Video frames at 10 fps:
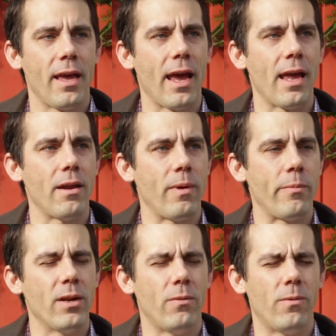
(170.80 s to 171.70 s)
and
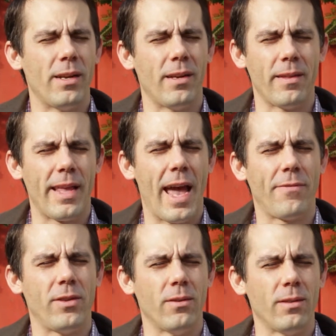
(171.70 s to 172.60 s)
we don't want to
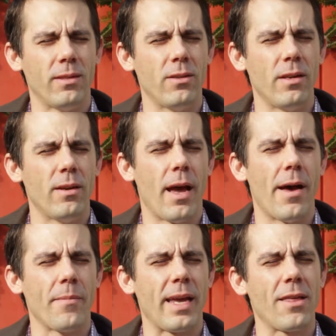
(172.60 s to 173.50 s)
have to
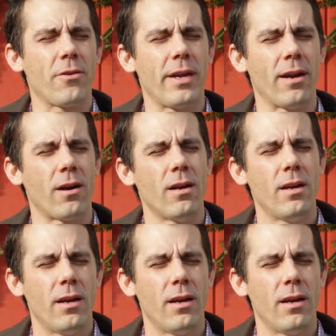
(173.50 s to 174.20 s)
gather here